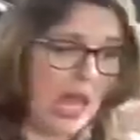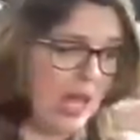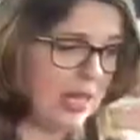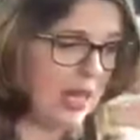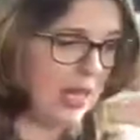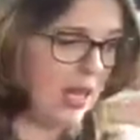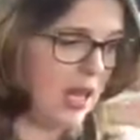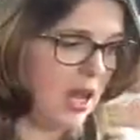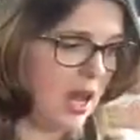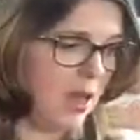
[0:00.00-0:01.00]
And then
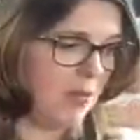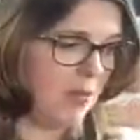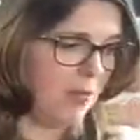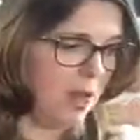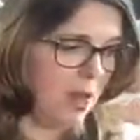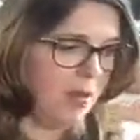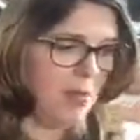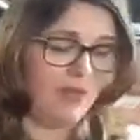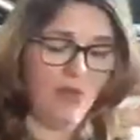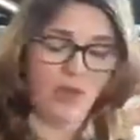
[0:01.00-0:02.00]
my
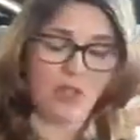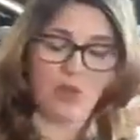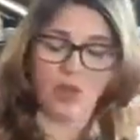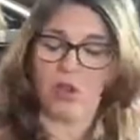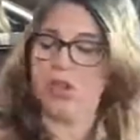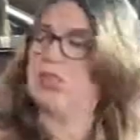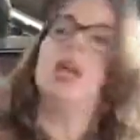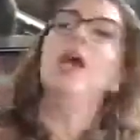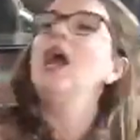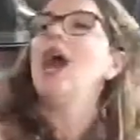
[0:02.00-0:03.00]
phone is going crazy.
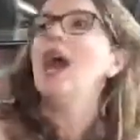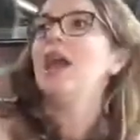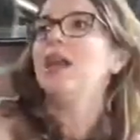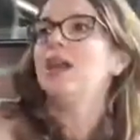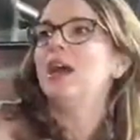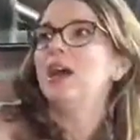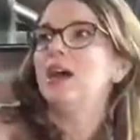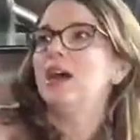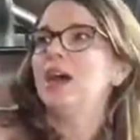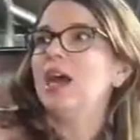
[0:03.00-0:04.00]

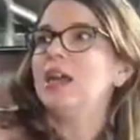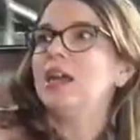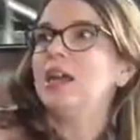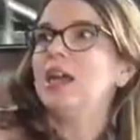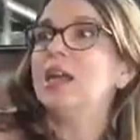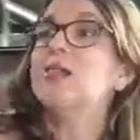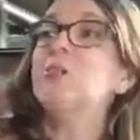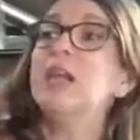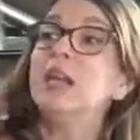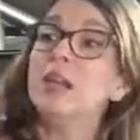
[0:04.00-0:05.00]
And then at the
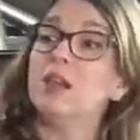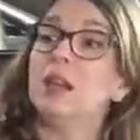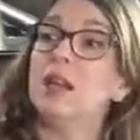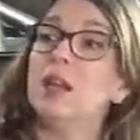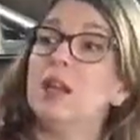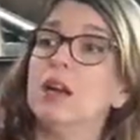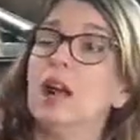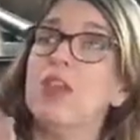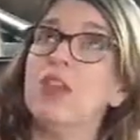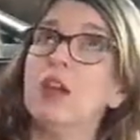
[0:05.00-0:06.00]
beginning of the year,
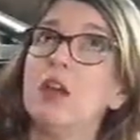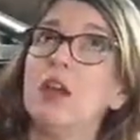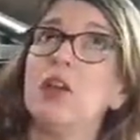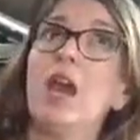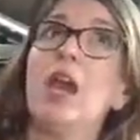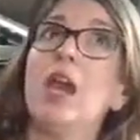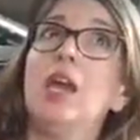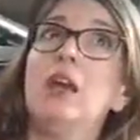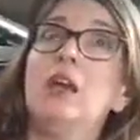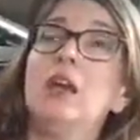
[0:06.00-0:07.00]
I think, okay,
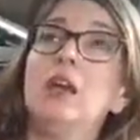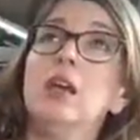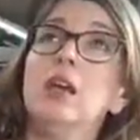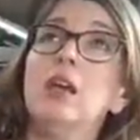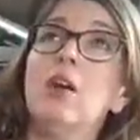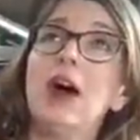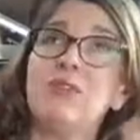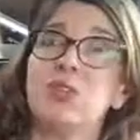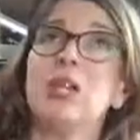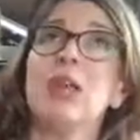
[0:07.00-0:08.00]
you know,
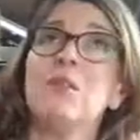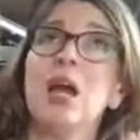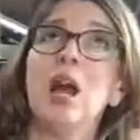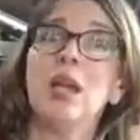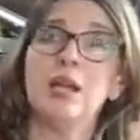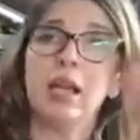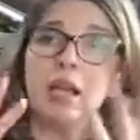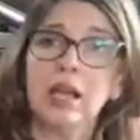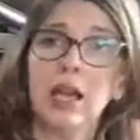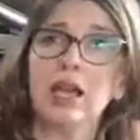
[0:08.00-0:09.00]
after taking my holiday
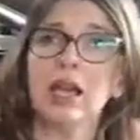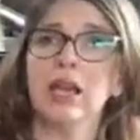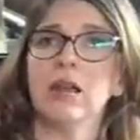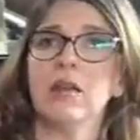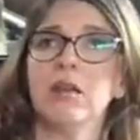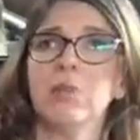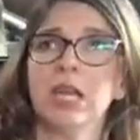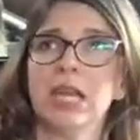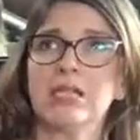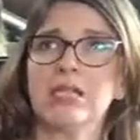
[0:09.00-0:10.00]
and kind of getting a
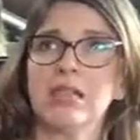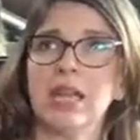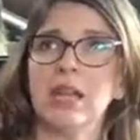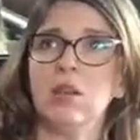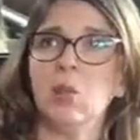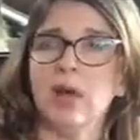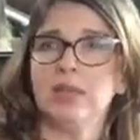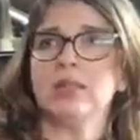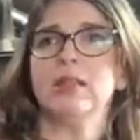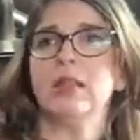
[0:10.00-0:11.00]
blank slate, what
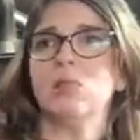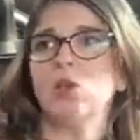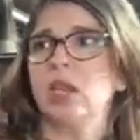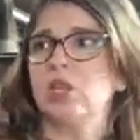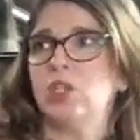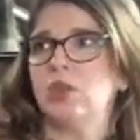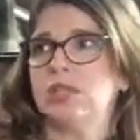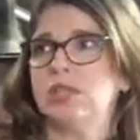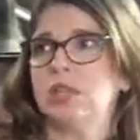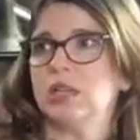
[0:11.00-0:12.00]
is it that I'm trying to do
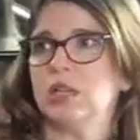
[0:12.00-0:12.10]
this year?